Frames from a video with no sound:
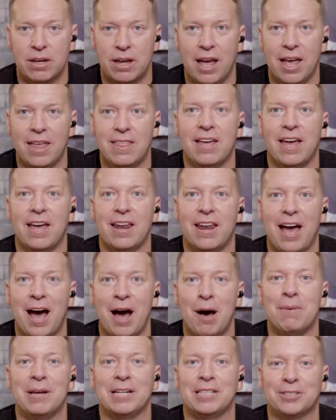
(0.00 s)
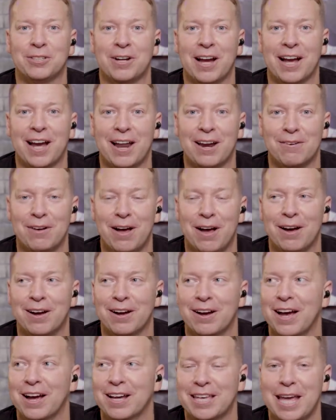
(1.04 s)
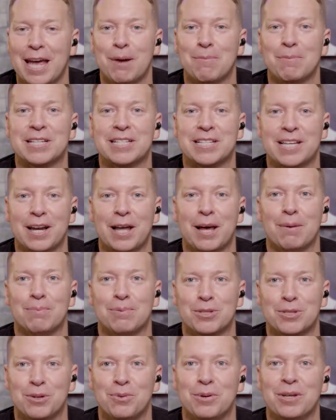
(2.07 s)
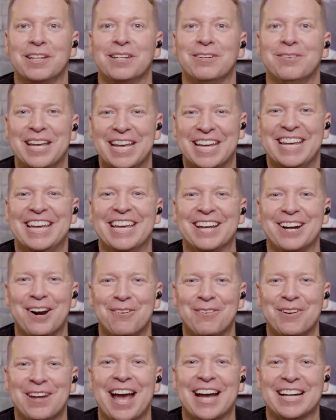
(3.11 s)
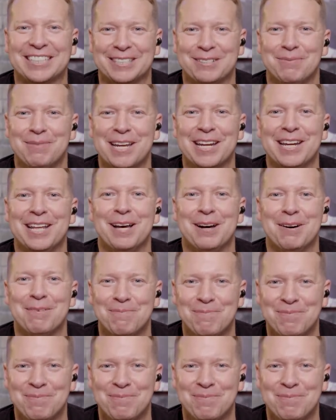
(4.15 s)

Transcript: and then I'll make sure I got a, a, a camera set up so we we can get our reaction, me and him,